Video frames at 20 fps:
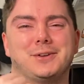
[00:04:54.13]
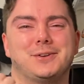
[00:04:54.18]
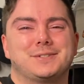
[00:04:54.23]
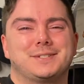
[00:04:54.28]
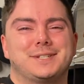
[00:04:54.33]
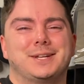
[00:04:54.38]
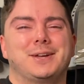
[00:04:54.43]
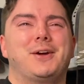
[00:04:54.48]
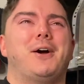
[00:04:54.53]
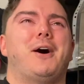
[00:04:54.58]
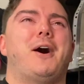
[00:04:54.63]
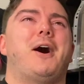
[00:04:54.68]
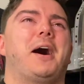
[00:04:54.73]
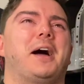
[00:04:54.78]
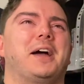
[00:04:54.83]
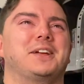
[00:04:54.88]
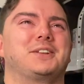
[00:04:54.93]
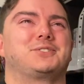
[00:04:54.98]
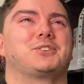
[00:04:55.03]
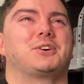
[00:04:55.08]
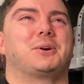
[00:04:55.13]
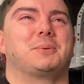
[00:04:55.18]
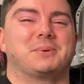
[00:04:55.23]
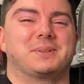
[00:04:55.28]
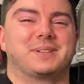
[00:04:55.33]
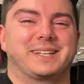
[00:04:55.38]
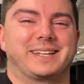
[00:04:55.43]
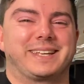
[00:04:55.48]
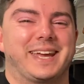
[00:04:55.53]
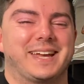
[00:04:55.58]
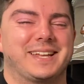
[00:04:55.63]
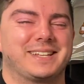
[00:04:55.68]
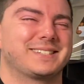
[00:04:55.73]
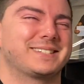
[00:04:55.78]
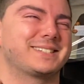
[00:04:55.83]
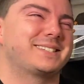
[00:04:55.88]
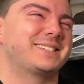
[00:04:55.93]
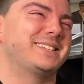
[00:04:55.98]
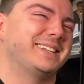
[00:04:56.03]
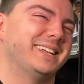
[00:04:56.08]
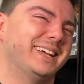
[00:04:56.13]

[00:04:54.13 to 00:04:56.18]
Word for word: using her eye trouble against.